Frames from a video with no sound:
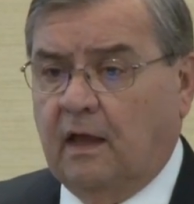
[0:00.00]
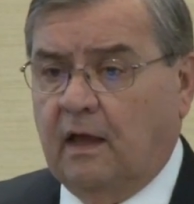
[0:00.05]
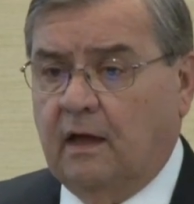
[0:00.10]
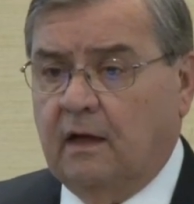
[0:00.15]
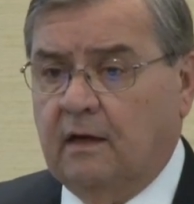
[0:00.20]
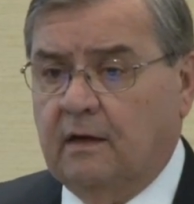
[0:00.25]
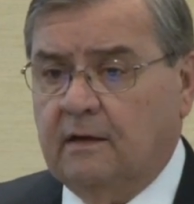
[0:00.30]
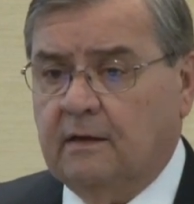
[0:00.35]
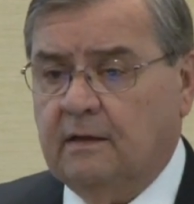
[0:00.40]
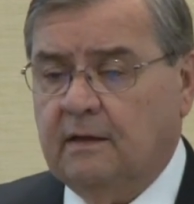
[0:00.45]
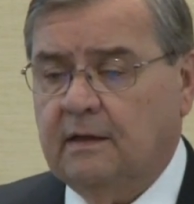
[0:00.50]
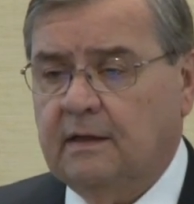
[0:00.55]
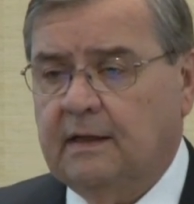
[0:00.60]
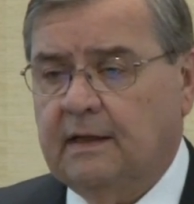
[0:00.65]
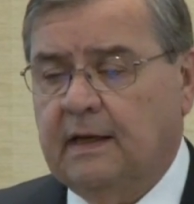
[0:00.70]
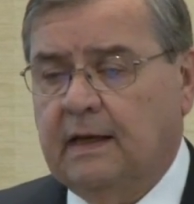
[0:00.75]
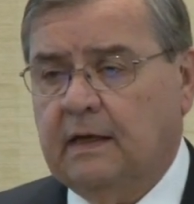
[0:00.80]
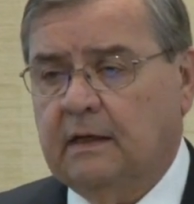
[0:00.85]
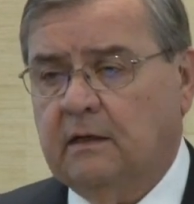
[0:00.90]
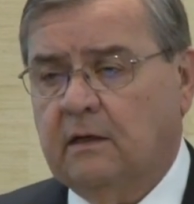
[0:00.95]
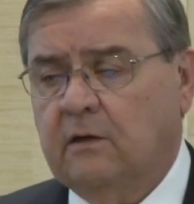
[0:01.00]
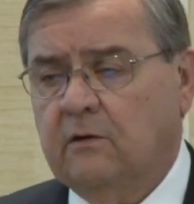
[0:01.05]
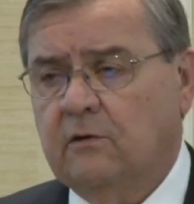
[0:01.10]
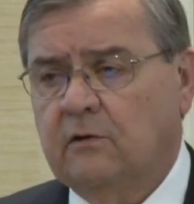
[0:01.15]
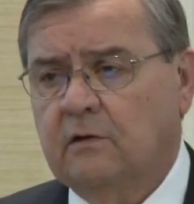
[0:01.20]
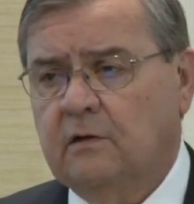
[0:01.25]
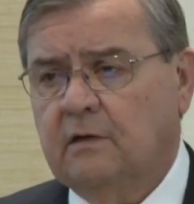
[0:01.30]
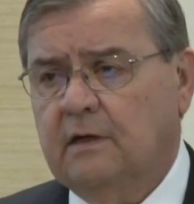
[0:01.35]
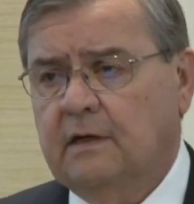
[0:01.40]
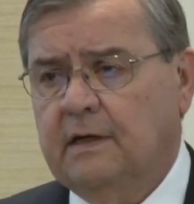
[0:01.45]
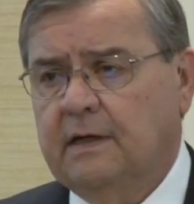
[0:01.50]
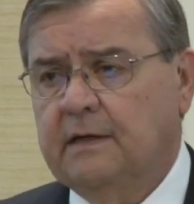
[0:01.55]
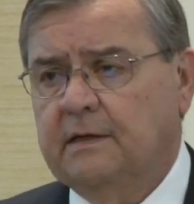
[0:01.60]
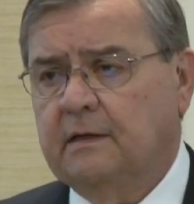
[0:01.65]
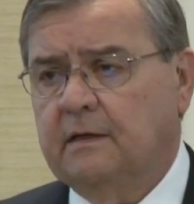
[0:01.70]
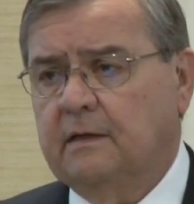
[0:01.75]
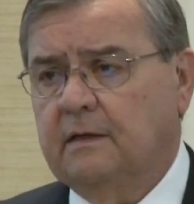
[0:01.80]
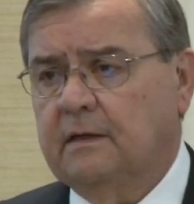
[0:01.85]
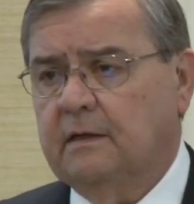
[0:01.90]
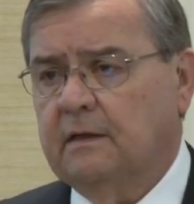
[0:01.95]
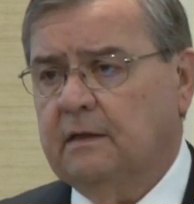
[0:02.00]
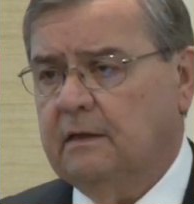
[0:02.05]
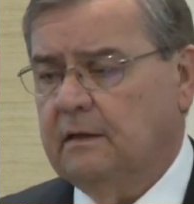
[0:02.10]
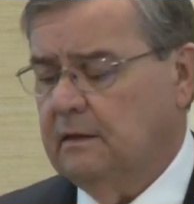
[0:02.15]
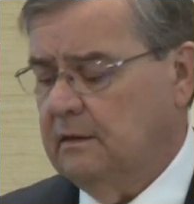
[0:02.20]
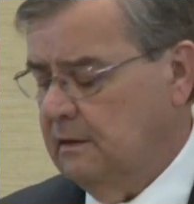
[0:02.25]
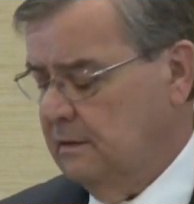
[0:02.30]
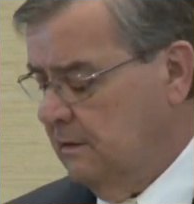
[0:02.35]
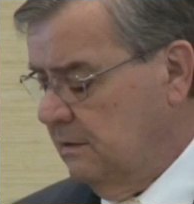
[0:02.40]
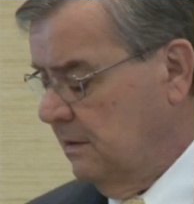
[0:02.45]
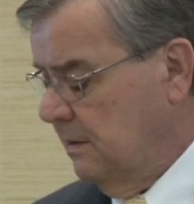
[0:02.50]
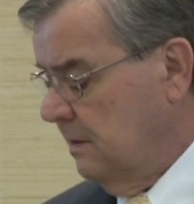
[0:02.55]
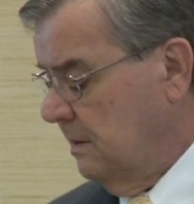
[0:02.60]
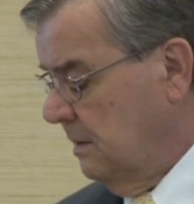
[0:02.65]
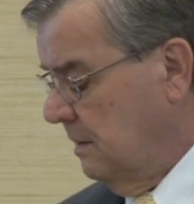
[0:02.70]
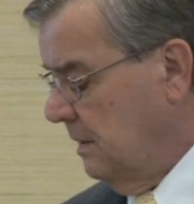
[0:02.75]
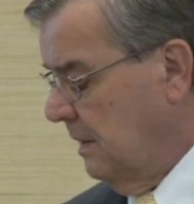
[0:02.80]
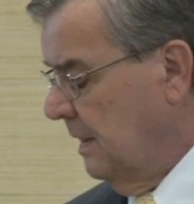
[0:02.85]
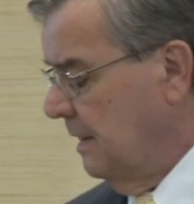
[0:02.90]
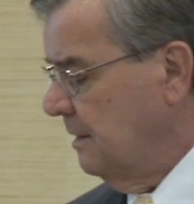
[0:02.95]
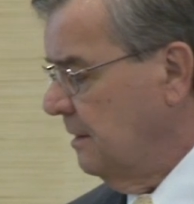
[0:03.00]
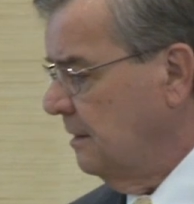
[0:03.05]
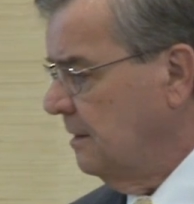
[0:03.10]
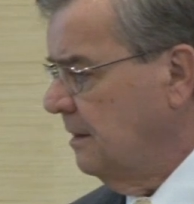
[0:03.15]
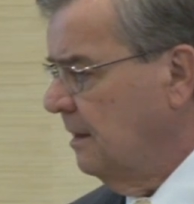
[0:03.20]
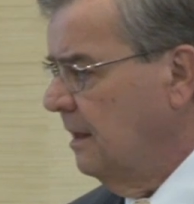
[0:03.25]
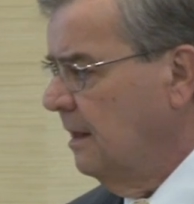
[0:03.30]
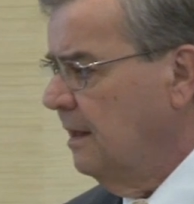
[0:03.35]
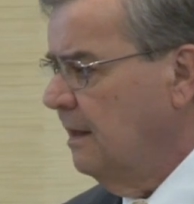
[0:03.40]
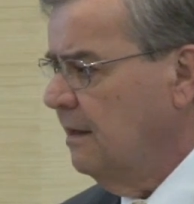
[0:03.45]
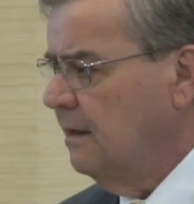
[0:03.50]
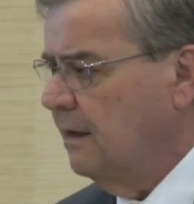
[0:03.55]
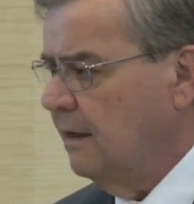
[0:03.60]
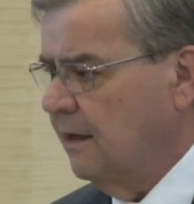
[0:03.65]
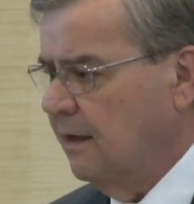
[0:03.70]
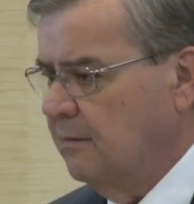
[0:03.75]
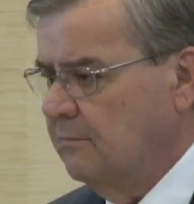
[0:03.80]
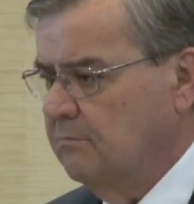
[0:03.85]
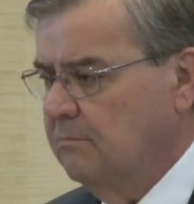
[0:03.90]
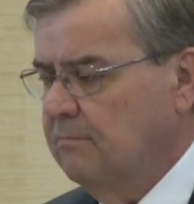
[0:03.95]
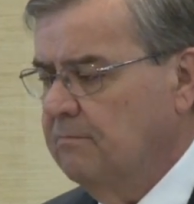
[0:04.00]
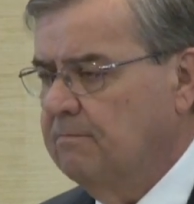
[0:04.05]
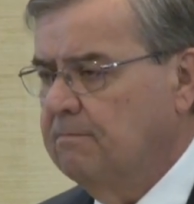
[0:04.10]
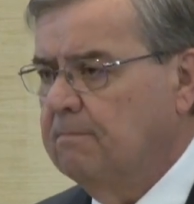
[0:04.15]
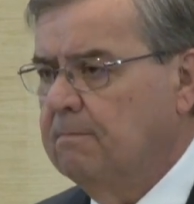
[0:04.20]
Uh, at Carolina, at the time,